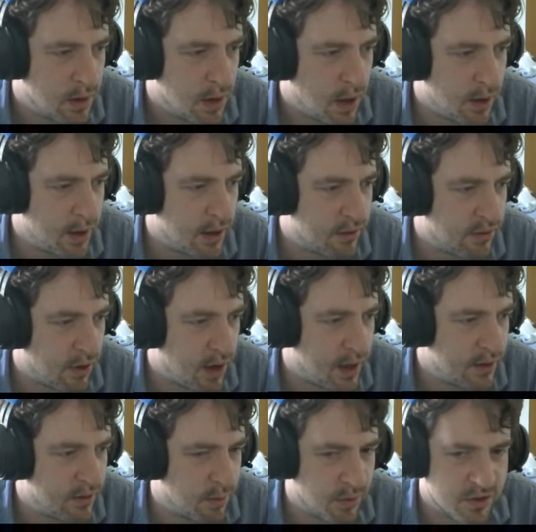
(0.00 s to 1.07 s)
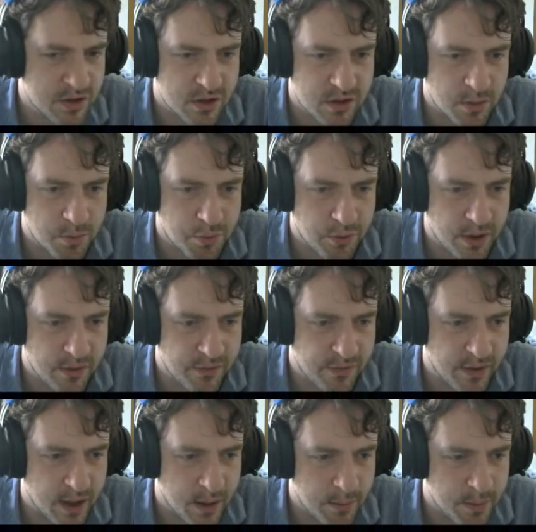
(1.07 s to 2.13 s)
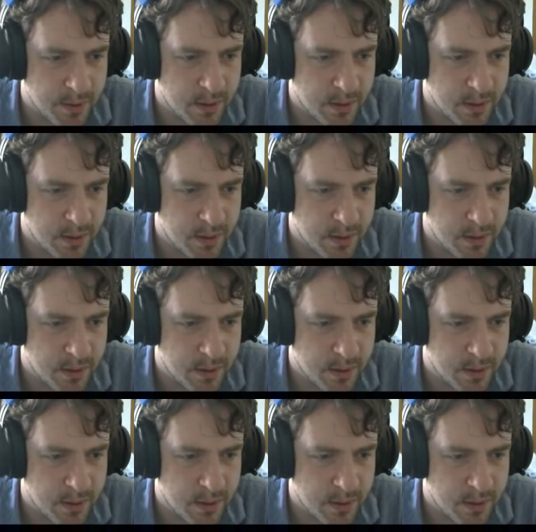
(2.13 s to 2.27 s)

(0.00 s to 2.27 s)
Oh yeah, so item is just a prefab.